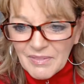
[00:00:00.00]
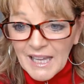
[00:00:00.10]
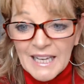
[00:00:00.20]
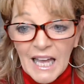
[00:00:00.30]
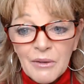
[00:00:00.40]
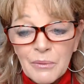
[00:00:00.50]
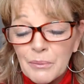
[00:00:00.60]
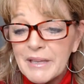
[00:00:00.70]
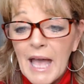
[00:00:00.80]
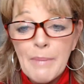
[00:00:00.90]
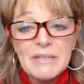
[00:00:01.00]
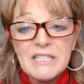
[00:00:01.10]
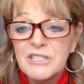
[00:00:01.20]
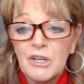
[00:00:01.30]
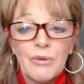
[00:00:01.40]
And I will be happy
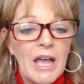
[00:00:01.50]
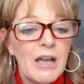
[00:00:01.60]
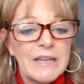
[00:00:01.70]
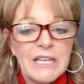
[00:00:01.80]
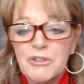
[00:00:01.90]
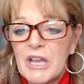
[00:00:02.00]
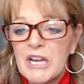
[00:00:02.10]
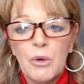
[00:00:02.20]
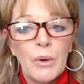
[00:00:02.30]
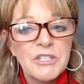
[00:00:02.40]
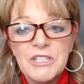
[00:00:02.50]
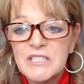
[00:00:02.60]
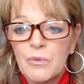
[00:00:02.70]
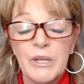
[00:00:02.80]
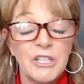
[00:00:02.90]
to stick around, answer any
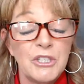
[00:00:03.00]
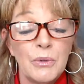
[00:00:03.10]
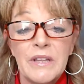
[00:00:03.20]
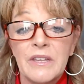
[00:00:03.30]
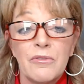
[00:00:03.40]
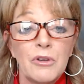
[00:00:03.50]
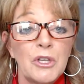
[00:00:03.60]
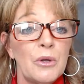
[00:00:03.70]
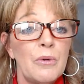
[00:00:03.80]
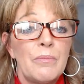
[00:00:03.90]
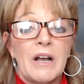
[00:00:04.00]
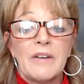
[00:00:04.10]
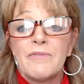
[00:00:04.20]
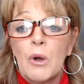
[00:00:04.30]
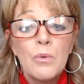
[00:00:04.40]
questions. If we can do anything for you,
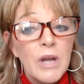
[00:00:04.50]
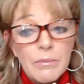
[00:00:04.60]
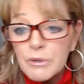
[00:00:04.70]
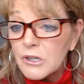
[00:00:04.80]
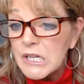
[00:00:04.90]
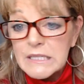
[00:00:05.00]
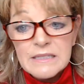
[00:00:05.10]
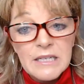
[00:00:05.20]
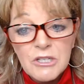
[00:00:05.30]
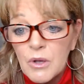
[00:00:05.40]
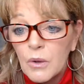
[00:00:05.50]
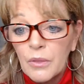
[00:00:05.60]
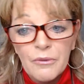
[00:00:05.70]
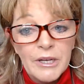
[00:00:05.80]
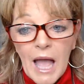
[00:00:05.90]
my phone number is
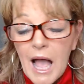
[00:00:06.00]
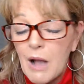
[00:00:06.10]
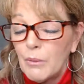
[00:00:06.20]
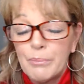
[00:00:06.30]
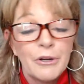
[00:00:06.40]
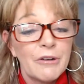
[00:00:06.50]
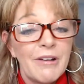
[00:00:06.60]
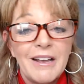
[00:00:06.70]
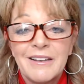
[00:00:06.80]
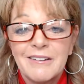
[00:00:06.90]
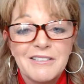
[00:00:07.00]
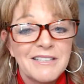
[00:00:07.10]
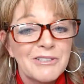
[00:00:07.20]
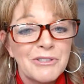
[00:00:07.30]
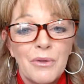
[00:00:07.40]
603. I will put it right here,
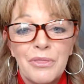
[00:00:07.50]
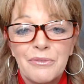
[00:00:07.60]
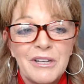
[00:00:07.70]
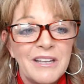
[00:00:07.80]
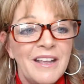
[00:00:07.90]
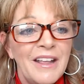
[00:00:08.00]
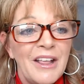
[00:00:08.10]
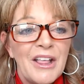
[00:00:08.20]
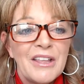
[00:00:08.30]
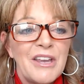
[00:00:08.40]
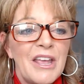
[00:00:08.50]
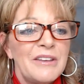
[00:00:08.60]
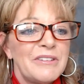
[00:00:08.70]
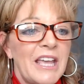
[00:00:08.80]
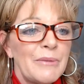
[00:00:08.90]
603.
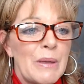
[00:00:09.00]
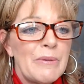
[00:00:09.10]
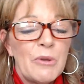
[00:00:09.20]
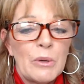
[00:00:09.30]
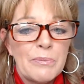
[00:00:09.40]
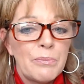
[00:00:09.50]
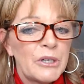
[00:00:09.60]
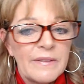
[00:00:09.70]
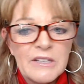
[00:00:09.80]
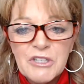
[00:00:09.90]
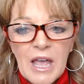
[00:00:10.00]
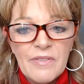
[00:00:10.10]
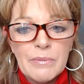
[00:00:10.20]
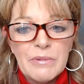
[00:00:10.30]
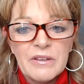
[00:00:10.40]
And Kelly, maybe if you want to put it in the
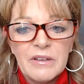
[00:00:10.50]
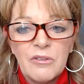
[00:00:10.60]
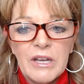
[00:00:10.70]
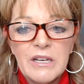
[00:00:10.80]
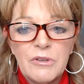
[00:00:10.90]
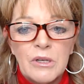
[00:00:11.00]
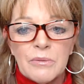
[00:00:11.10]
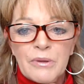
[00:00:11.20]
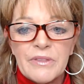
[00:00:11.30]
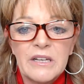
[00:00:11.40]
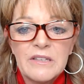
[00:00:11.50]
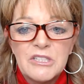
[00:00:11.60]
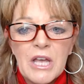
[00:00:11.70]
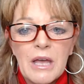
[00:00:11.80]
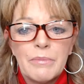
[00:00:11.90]
chat, that'd be great if you can put that in the
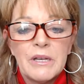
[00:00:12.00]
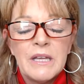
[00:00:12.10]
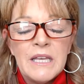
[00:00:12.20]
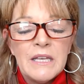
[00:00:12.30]
chat. But